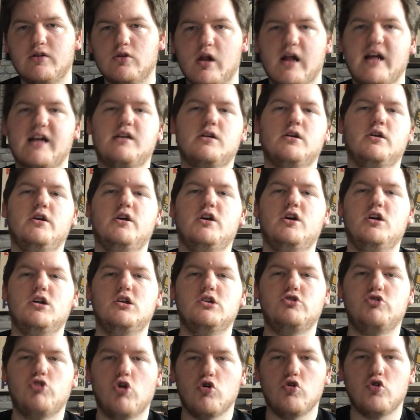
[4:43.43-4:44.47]
Like,
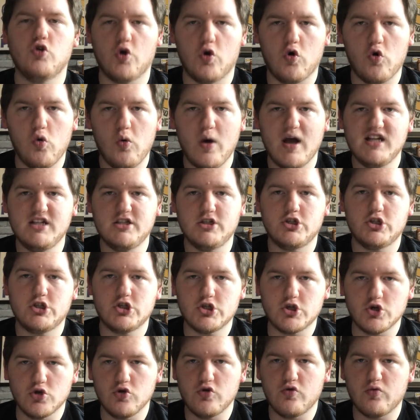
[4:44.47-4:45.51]
don't always
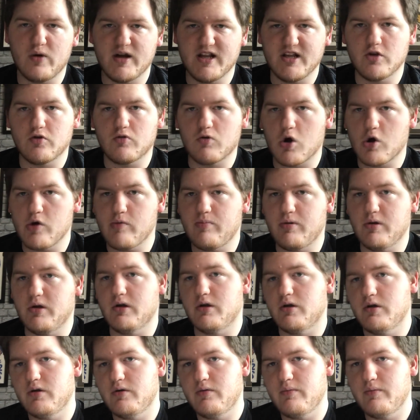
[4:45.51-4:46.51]
shoot when you're opened.